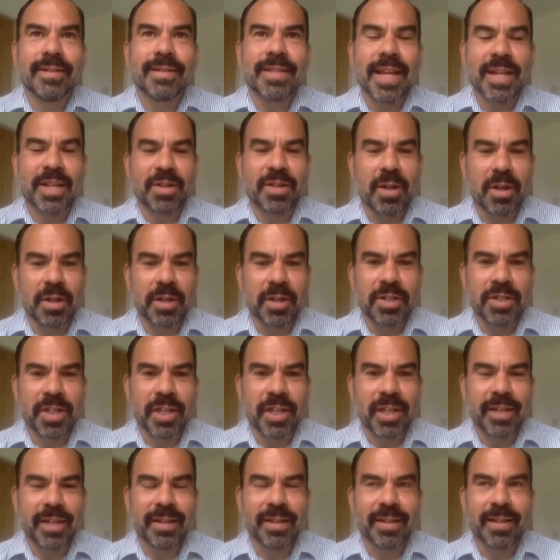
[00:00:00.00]

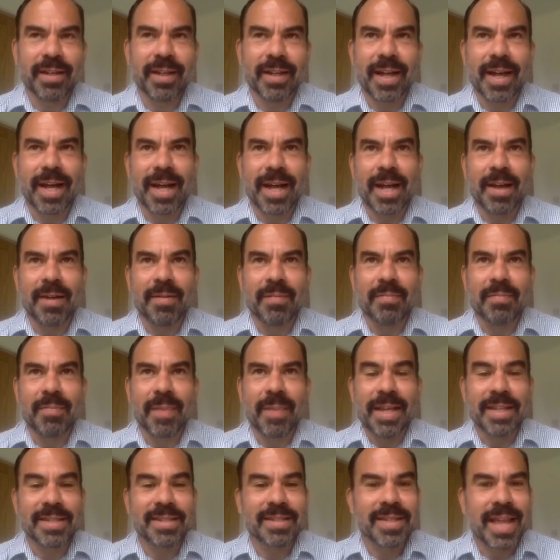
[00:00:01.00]
technology
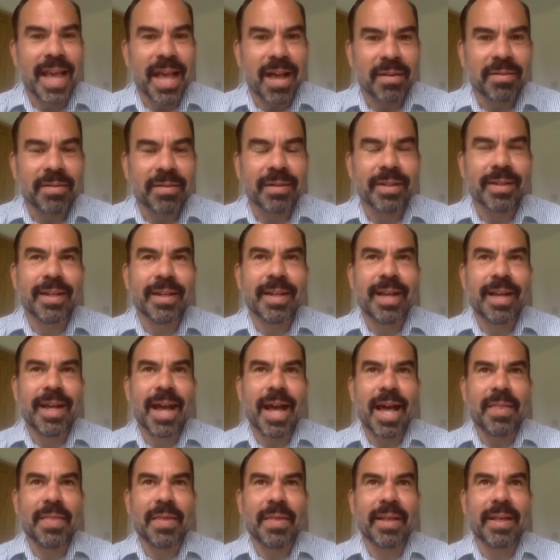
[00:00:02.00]
may sound,
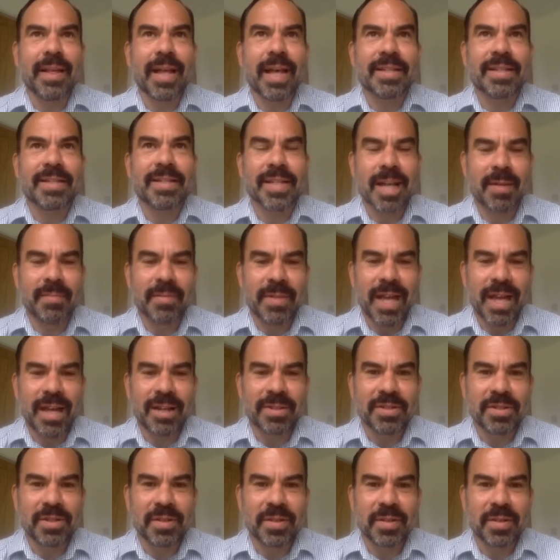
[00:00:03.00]
I think it has to come
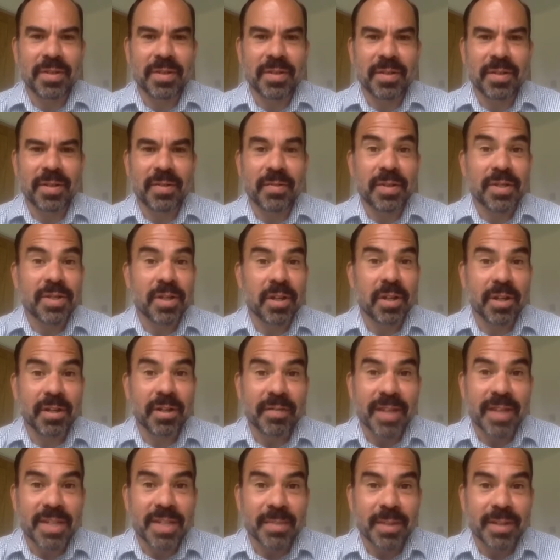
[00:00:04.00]
down to the return on
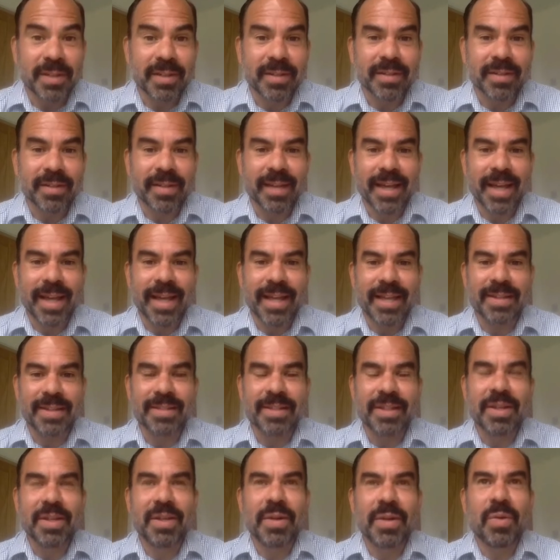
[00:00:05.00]
investment. And
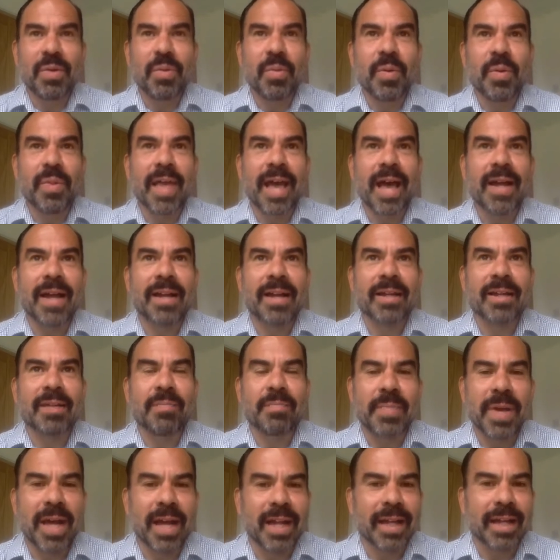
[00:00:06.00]
without a
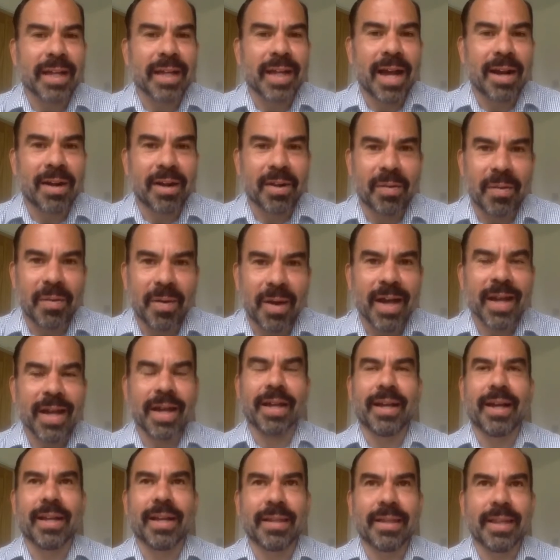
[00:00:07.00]
compelling ROI,
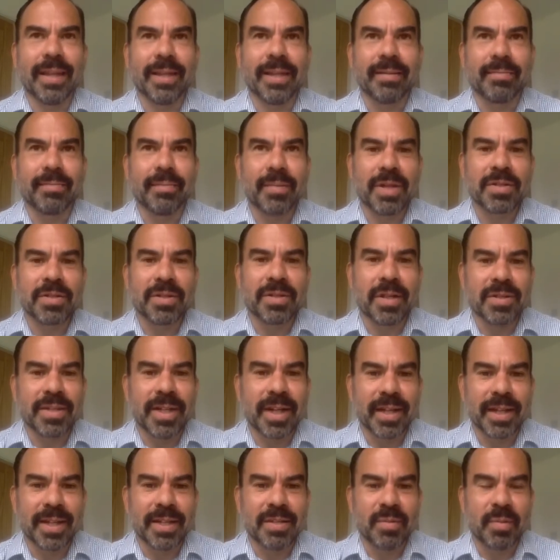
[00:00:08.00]
I think most
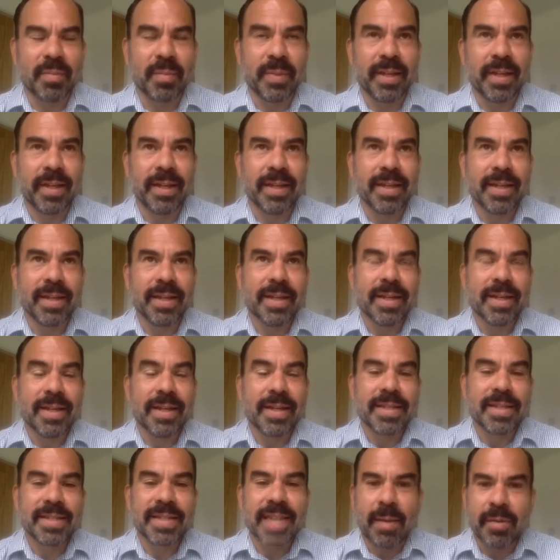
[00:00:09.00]
hoteliers would be
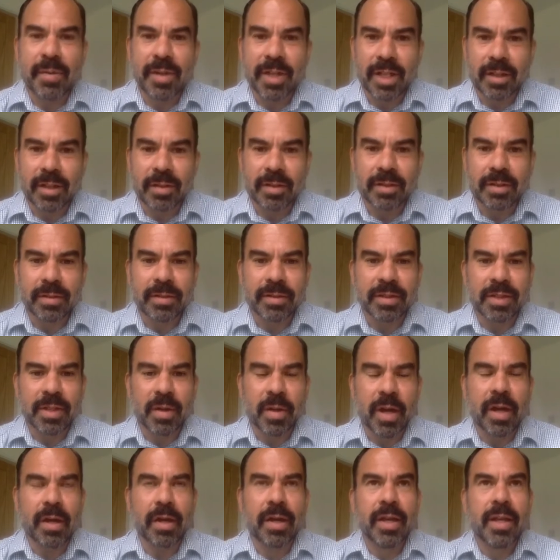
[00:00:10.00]
skeptical.
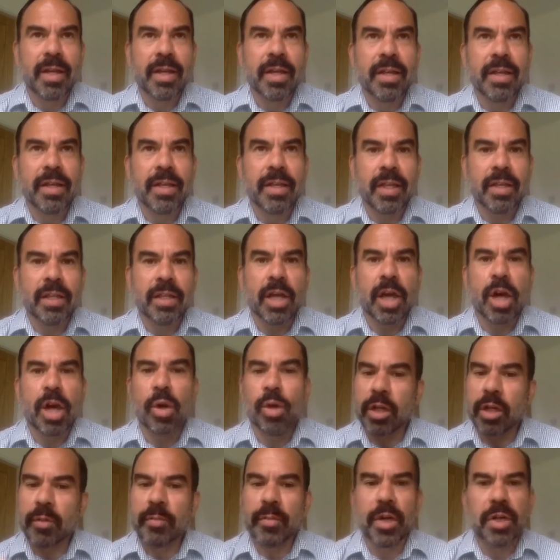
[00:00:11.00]
So the
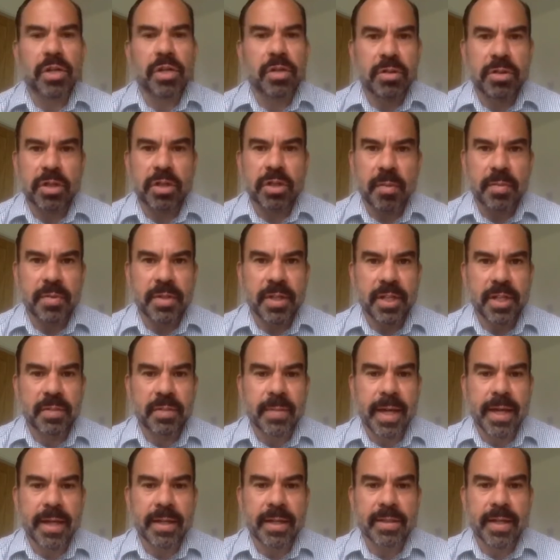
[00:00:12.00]
whole commercial terms need to
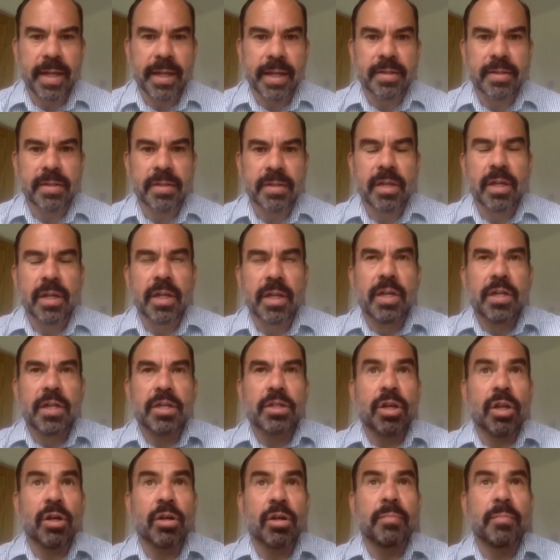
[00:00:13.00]
make sense.
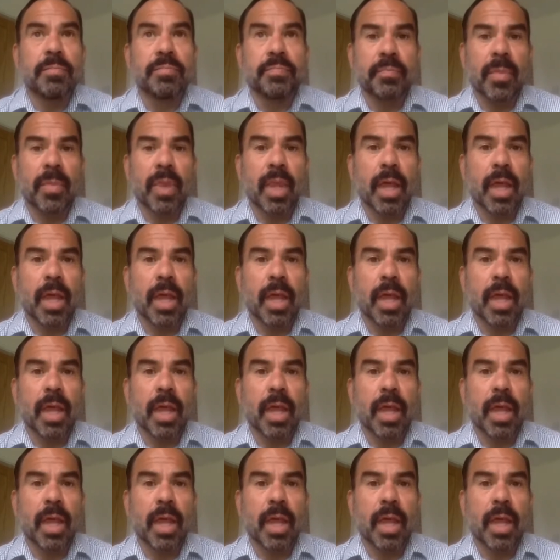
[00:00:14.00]
So